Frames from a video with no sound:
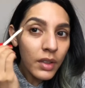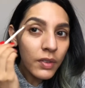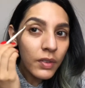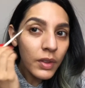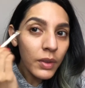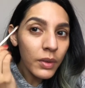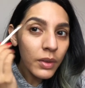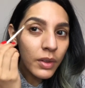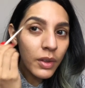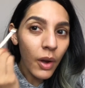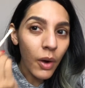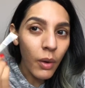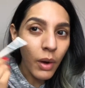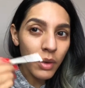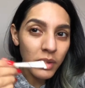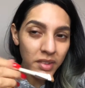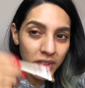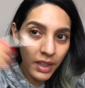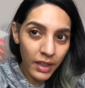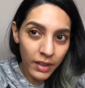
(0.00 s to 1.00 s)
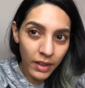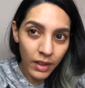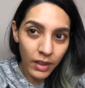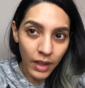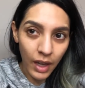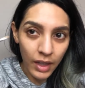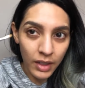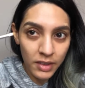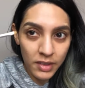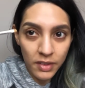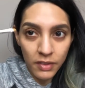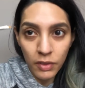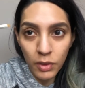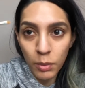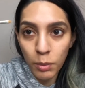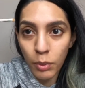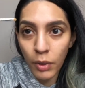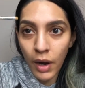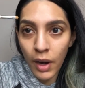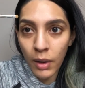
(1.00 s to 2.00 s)
if you go outside the lines of your
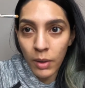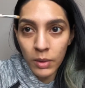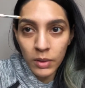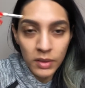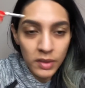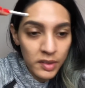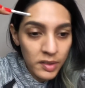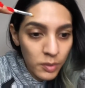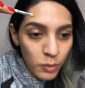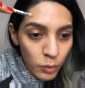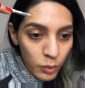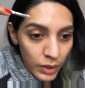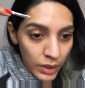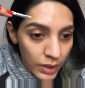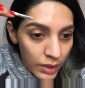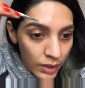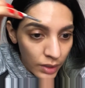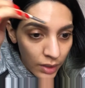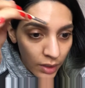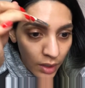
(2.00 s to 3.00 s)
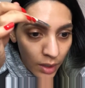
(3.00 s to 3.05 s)
brows when